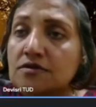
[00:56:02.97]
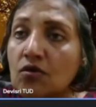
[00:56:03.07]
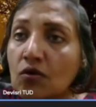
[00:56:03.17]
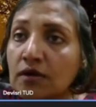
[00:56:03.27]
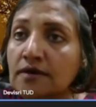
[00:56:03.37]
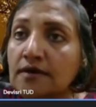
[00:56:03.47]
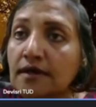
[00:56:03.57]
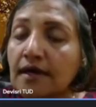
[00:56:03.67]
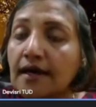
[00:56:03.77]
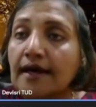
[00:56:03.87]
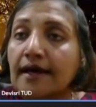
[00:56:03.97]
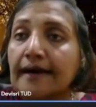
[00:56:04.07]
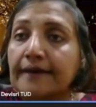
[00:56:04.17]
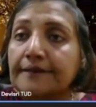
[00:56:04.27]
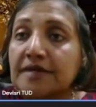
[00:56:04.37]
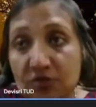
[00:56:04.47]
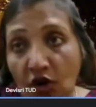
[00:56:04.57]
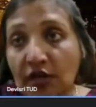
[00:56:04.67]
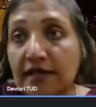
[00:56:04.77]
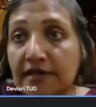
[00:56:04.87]
own. He's
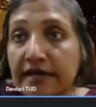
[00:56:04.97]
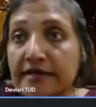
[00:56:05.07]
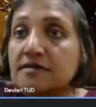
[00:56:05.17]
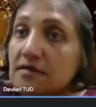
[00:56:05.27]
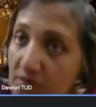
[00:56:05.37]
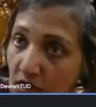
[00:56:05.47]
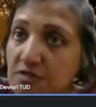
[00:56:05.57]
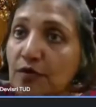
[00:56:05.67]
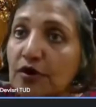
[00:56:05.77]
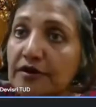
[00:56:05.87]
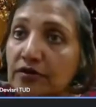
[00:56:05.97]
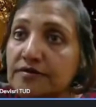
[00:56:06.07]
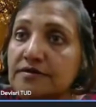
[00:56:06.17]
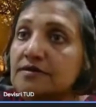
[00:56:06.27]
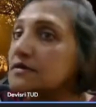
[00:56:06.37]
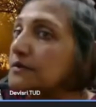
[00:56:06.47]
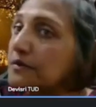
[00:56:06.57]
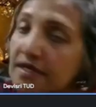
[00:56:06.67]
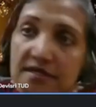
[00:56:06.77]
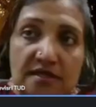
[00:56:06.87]
got arthritis, he's got spondylosis, but
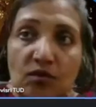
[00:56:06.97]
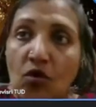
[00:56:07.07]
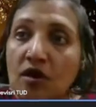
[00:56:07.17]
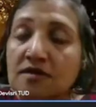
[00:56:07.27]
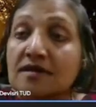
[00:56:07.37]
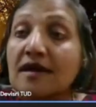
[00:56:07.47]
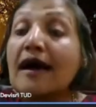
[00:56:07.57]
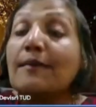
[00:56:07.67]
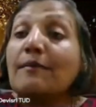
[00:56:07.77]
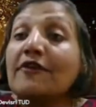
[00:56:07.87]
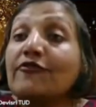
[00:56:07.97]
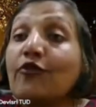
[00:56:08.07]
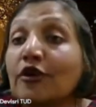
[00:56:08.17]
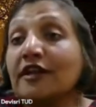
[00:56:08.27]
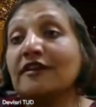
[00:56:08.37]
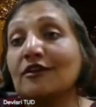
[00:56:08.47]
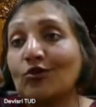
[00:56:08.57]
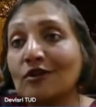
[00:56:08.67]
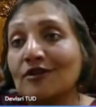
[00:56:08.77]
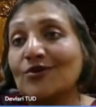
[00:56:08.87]
he still walks. My
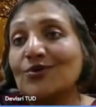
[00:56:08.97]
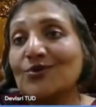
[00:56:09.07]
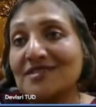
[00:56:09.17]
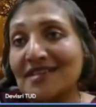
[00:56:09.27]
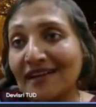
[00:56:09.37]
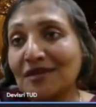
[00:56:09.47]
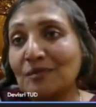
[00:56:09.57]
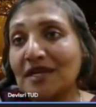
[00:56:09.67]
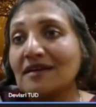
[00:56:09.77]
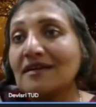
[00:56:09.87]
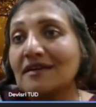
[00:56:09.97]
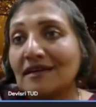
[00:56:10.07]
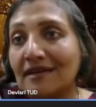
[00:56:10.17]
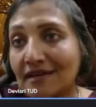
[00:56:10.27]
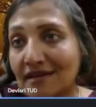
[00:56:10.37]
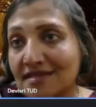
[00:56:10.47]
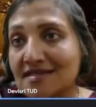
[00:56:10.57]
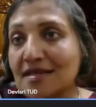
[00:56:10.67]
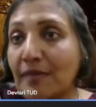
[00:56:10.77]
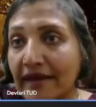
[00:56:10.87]
14-year-old, who's the other beagle, his
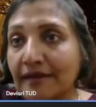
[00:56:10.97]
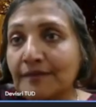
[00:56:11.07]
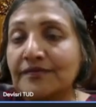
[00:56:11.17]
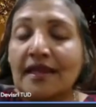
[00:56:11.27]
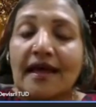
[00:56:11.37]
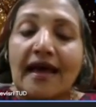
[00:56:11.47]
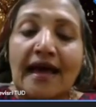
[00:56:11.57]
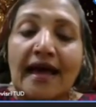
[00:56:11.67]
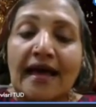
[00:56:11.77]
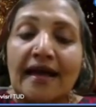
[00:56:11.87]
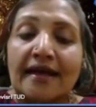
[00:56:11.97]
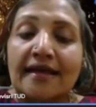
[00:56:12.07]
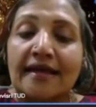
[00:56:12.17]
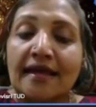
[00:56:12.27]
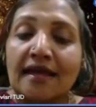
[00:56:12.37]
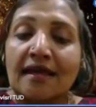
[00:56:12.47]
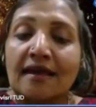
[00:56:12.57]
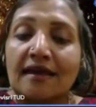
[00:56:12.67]
sibling, and he